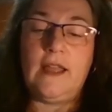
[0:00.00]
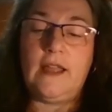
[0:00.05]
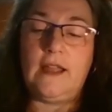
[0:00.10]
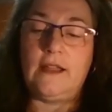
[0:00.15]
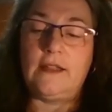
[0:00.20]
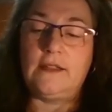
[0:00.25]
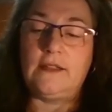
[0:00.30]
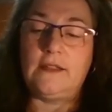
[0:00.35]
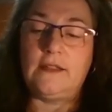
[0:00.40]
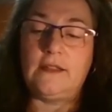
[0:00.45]

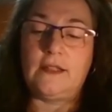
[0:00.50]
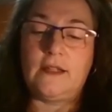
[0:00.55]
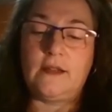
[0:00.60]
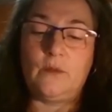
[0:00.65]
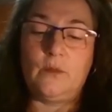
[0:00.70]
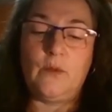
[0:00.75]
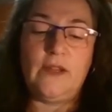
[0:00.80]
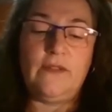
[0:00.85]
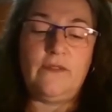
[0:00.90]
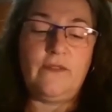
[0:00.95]
And
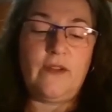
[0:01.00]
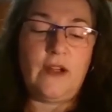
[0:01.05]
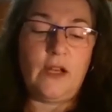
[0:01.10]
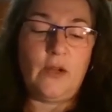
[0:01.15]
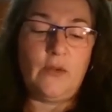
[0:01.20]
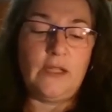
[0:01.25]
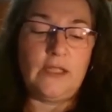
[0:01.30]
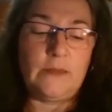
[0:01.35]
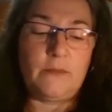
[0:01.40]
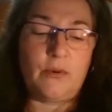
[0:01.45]
we
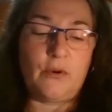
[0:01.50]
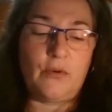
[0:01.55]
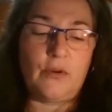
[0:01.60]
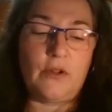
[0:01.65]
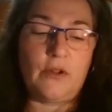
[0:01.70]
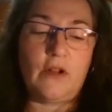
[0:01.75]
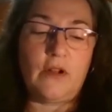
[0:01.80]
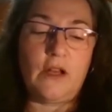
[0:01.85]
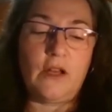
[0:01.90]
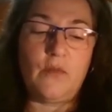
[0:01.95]
follow his
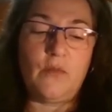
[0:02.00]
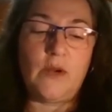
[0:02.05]
protocol.